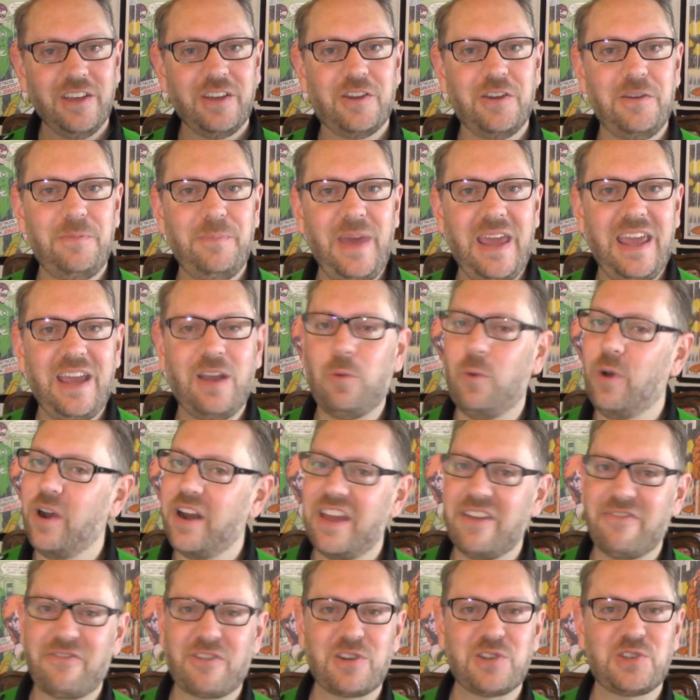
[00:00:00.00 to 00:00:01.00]
could make
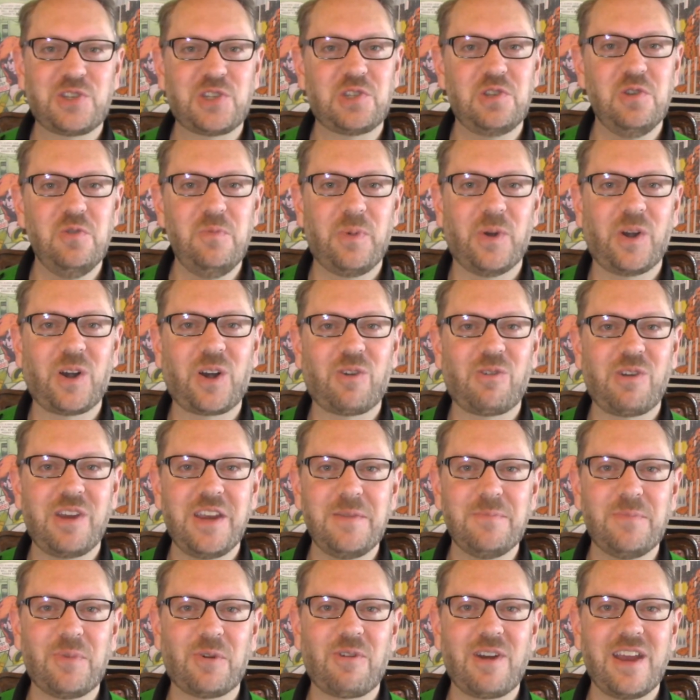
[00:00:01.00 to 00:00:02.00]
whatever Super
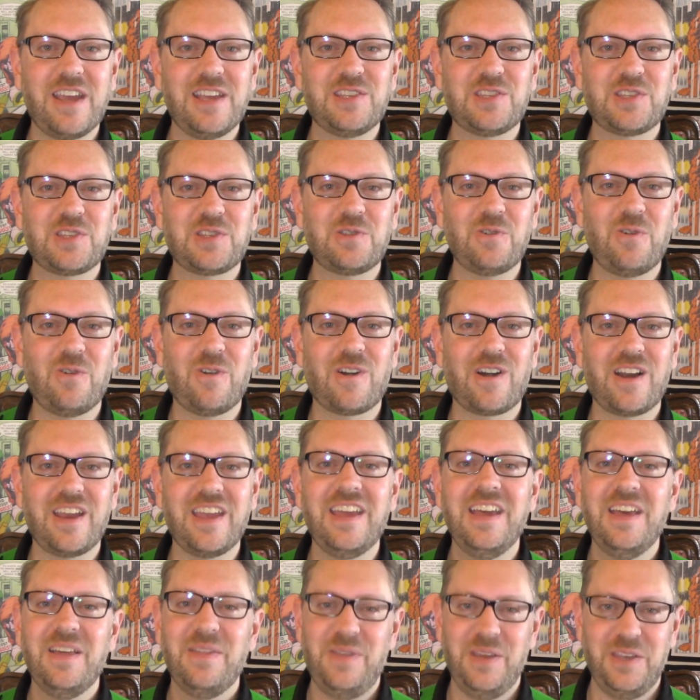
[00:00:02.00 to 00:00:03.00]
Green Beret story
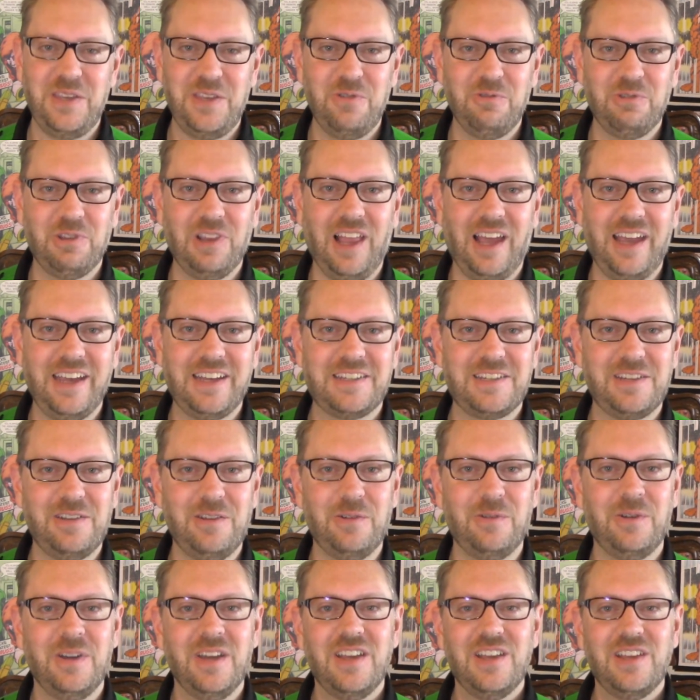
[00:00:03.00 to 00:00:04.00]
that you'd like
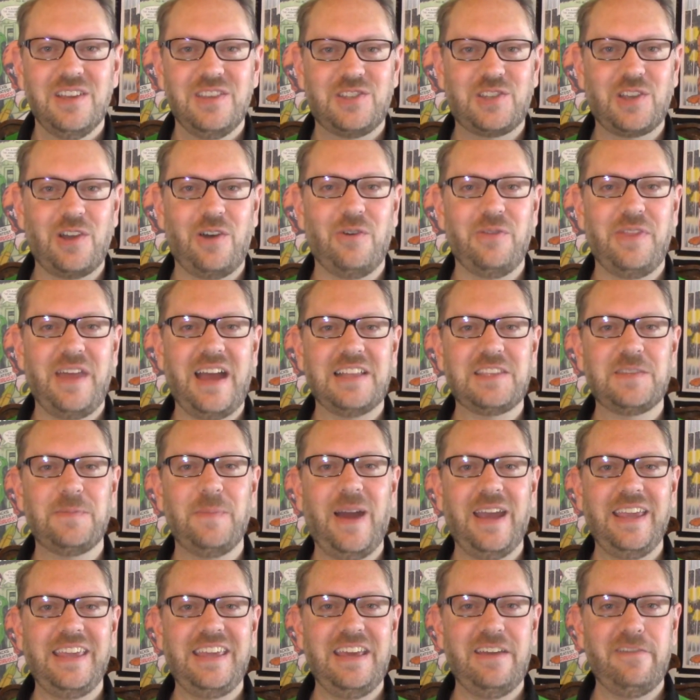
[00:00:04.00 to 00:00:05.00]
to. So that's
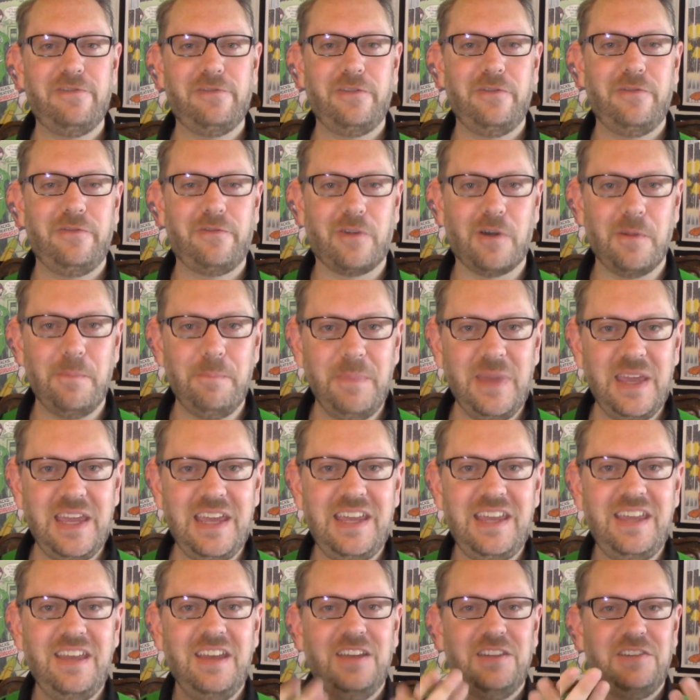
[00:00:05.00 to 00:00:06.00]
my gift from
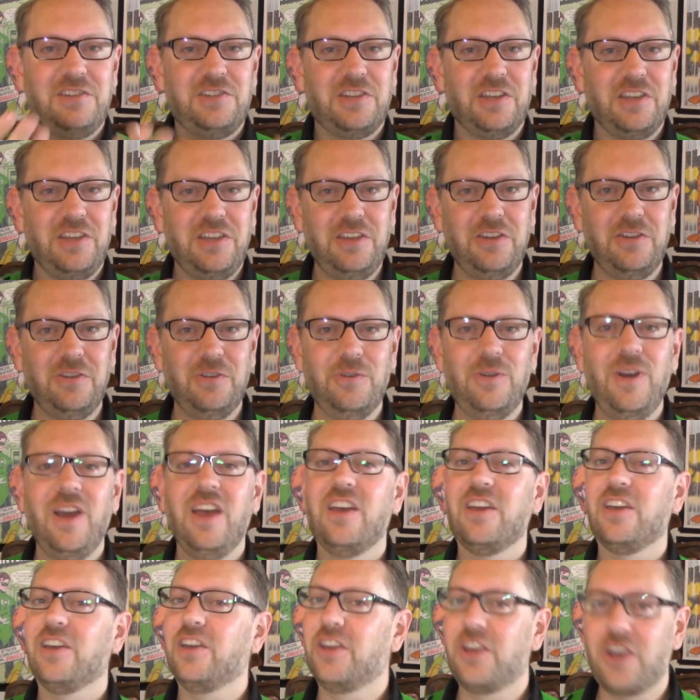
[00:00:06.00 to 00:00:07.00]
me to you.
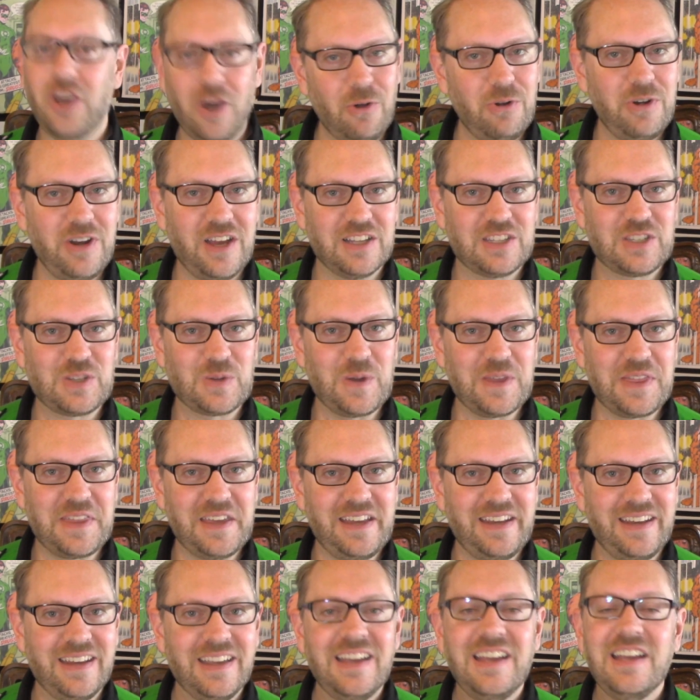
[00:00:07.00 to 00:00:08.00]
Go nuts with
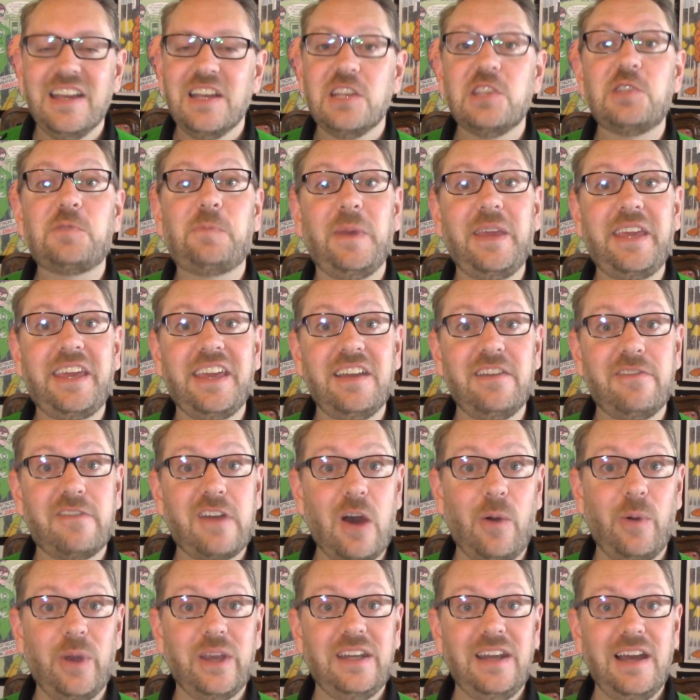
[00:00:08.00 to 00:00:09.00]
it. Speaking of
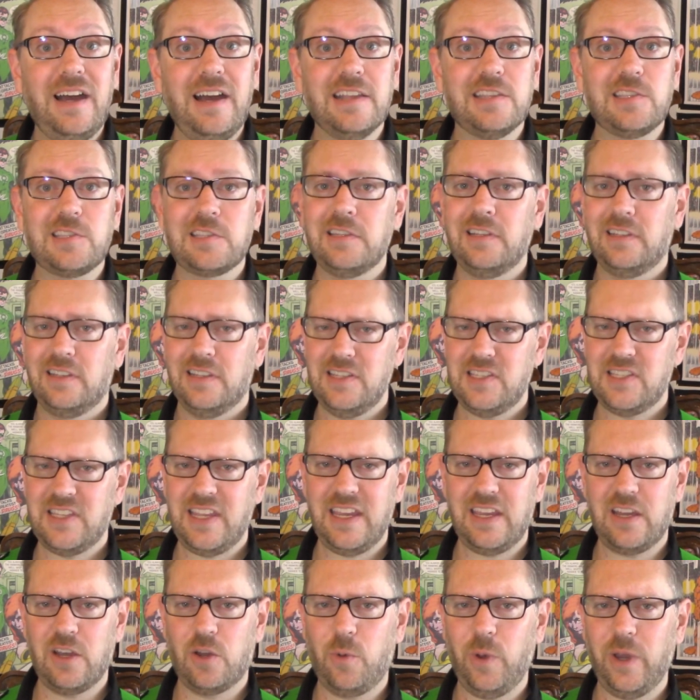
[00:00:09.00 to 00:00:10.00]
going nuts, let's
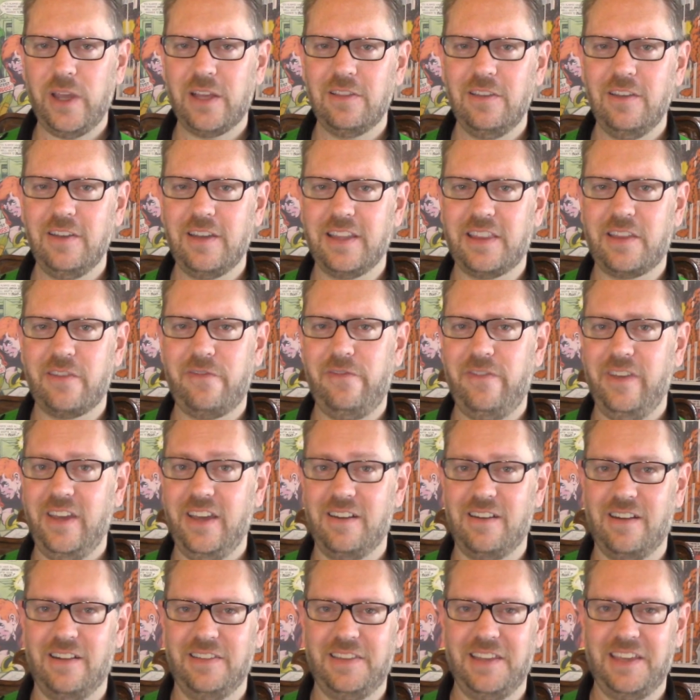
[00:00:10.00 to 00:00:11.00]
take a quick look at the
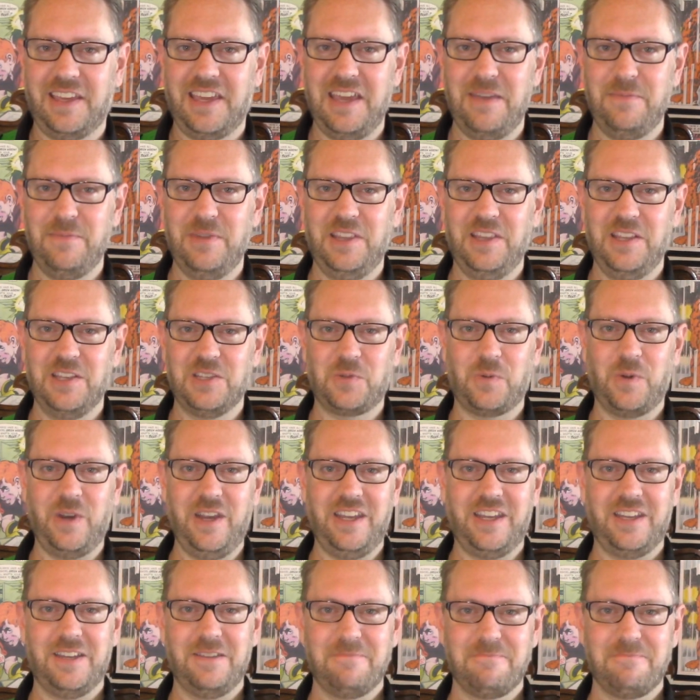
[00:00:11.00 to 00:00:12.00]
fan art that came in this week.